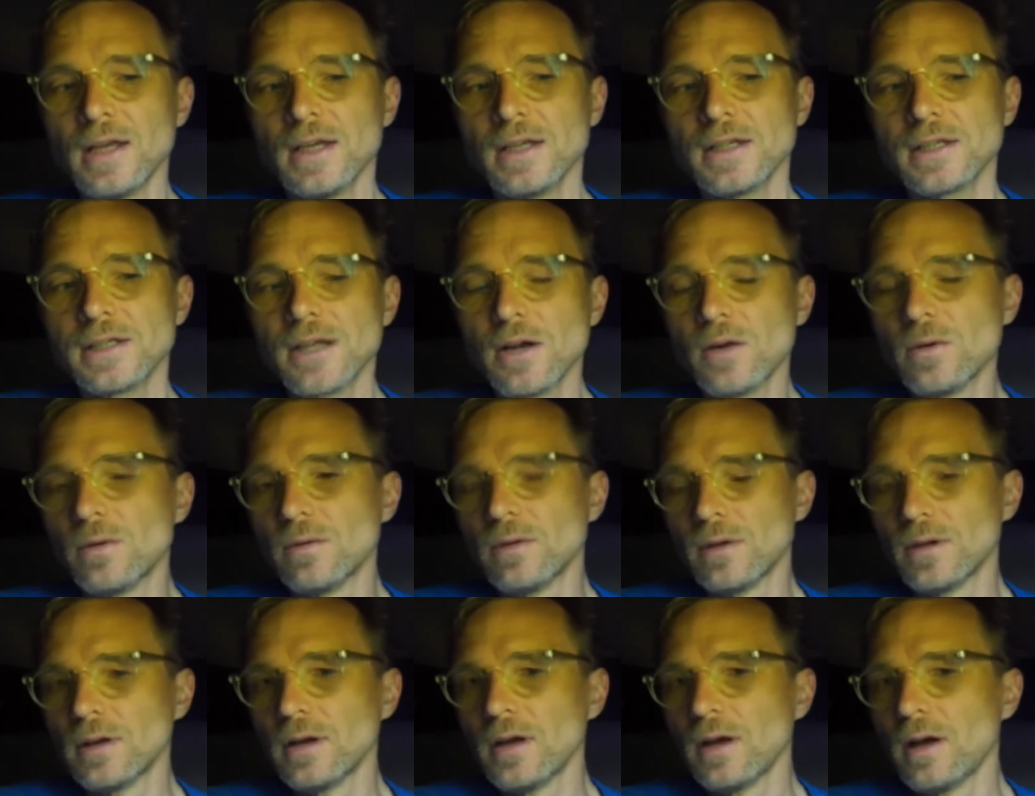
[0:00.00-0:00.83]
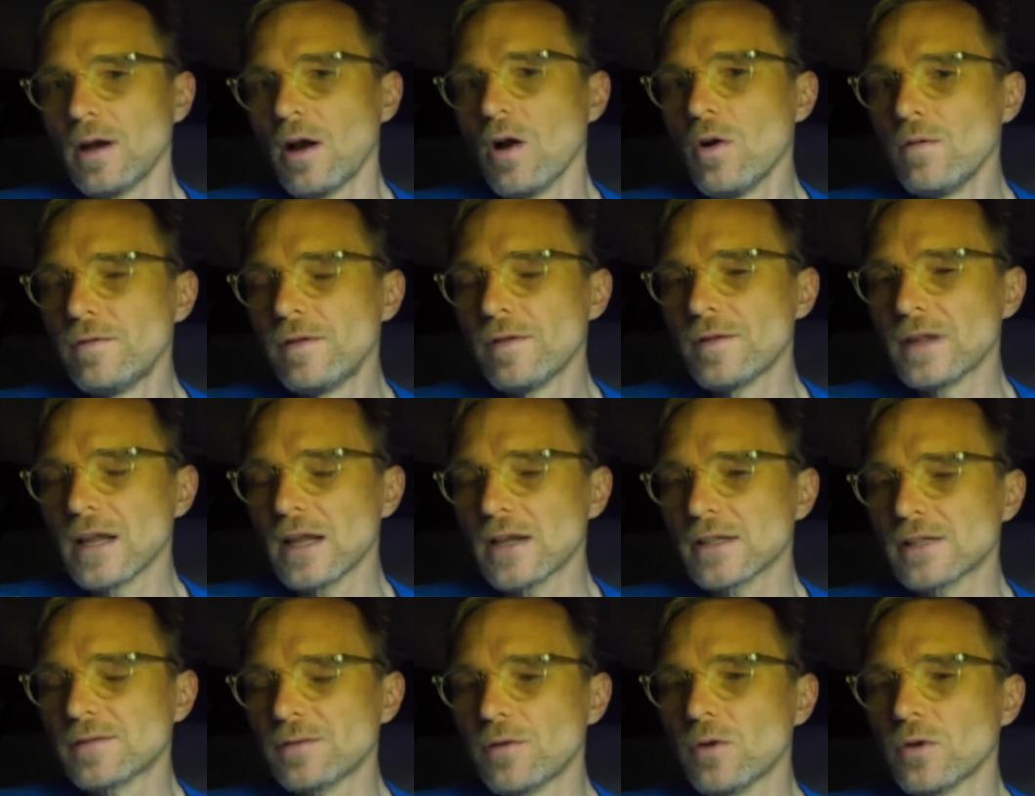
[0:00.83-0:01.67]
So, over the
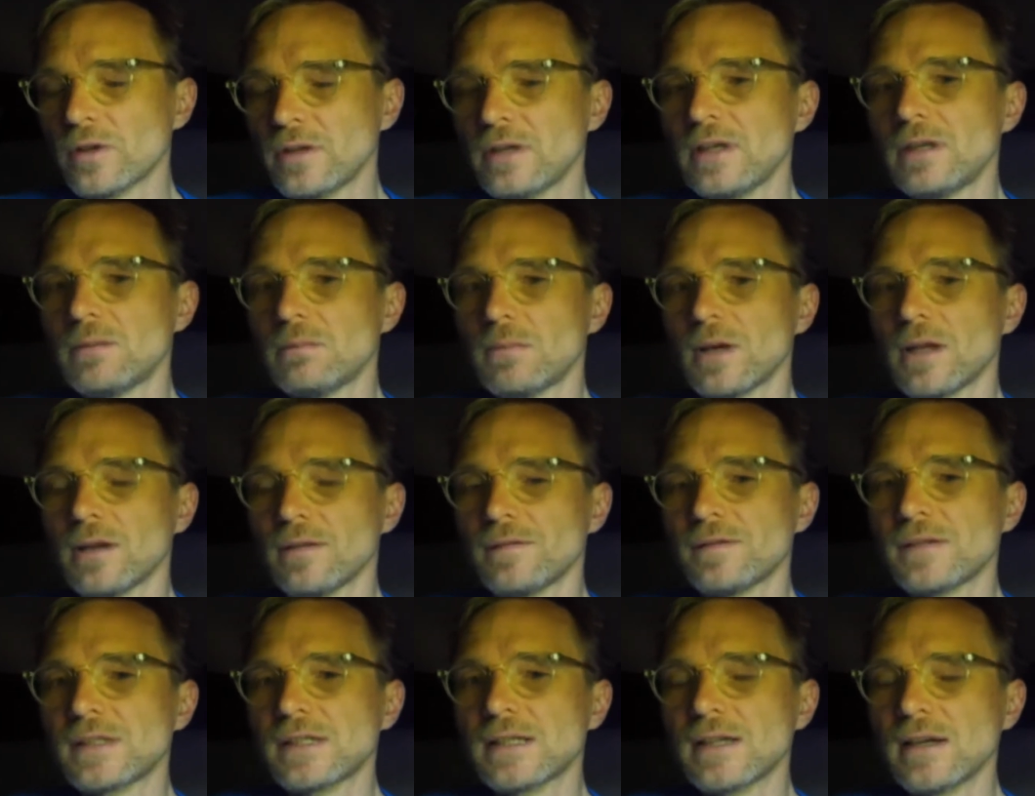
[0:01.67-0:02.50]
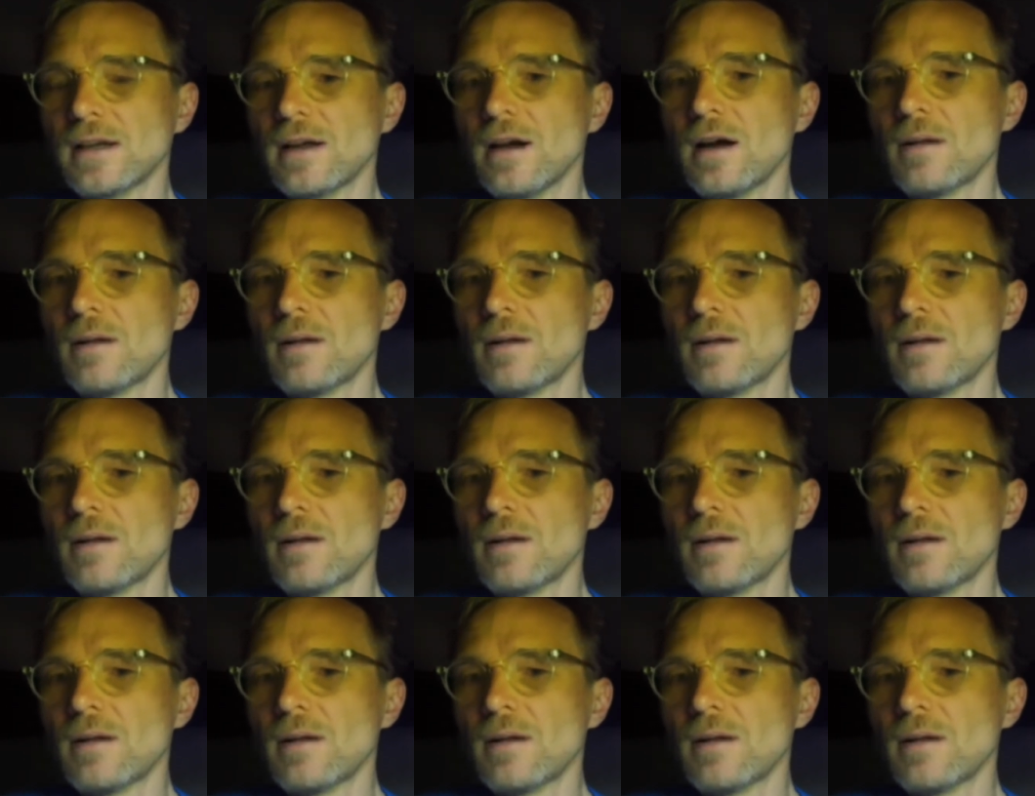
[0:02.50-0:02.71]
last 14 months,